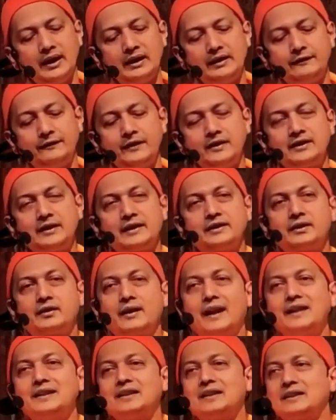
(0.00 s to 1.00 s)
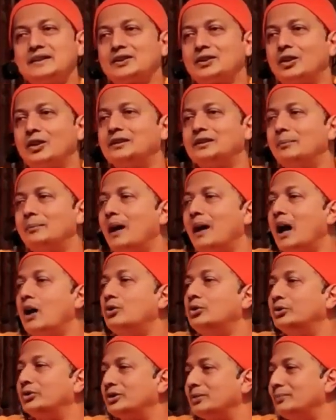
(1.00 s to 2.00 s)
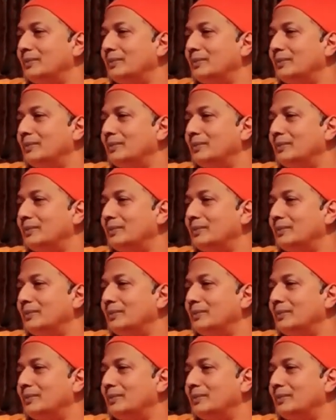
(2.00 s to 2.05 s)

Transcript: elephant and the rider, it's called a mahout.